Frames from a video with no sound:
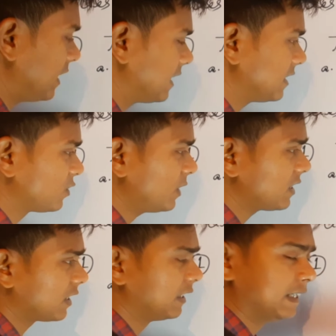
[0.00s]
it is
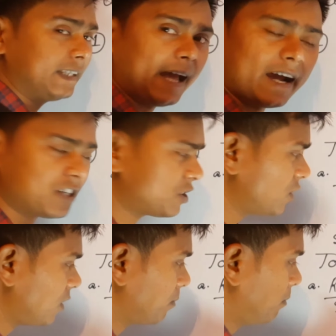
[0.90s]
written the action
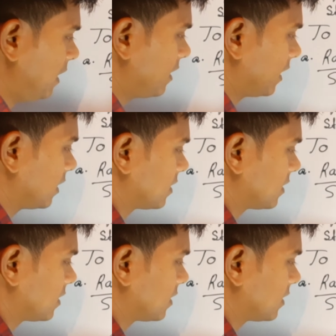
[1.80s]
of meeting.